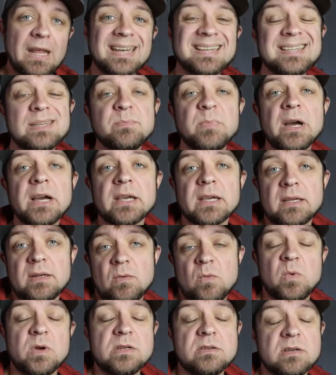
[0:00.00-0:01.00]
debug it
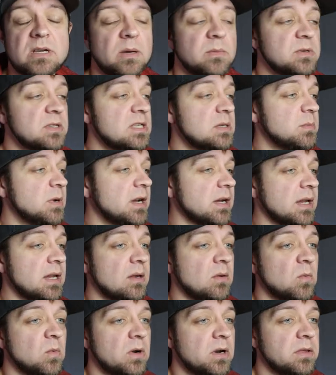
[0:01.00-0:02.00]
when you come to
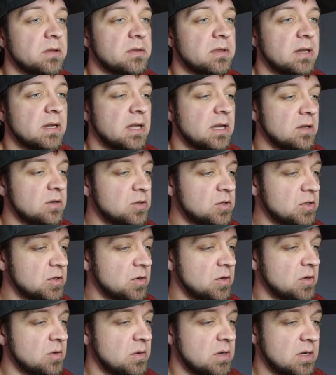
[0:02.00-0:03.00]
debugging. One other thing I can show
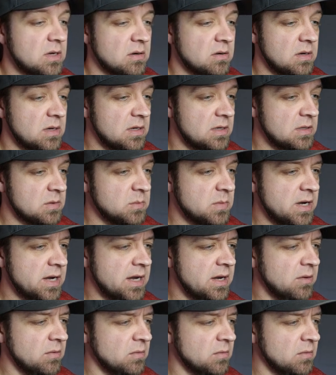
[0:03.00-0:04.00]
you here is
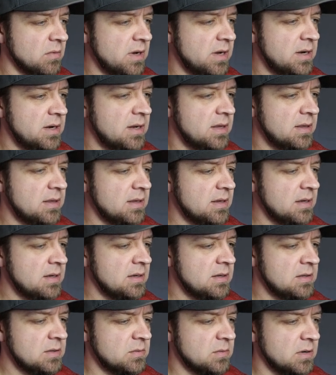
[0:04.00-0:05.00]
my run
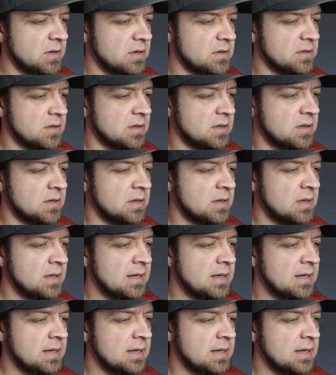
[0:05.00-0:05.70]
things. Where is it?